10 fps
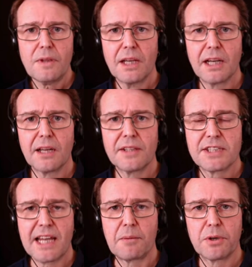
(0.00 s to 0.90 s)
Uh, this
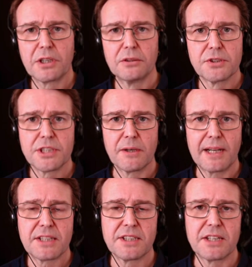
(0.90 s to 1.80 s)
camera can also
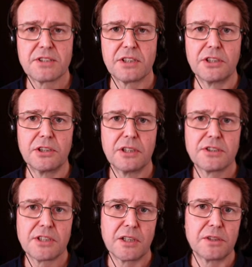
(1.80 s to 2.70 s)
access the new
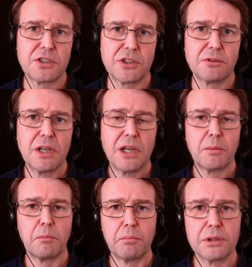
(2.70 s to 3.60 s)
Sony's new
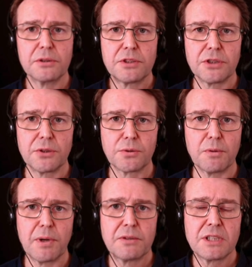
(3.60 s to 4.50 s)
Bluetooth
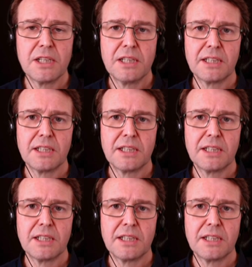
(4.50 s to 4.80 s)
remote.